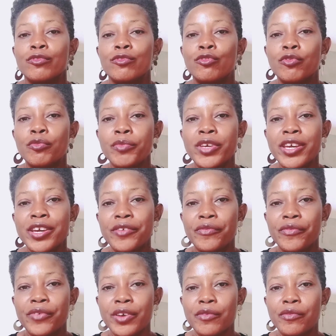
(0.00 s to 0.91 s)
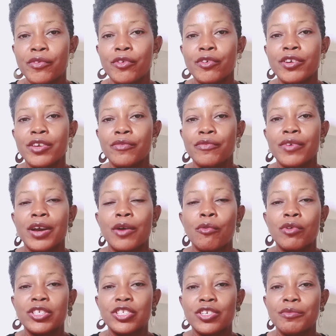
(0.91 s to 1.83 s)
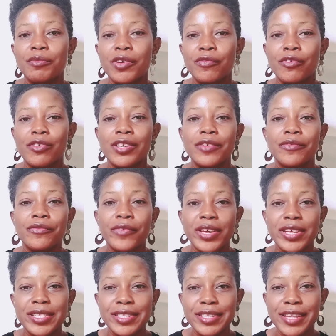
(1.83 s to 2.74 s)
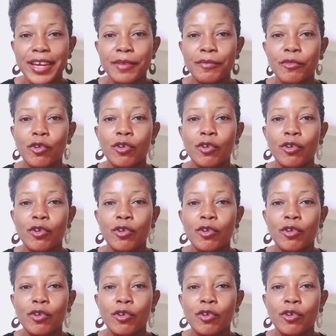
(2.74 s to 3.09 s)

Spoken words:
Do me a favor, if you are watching me for the first time,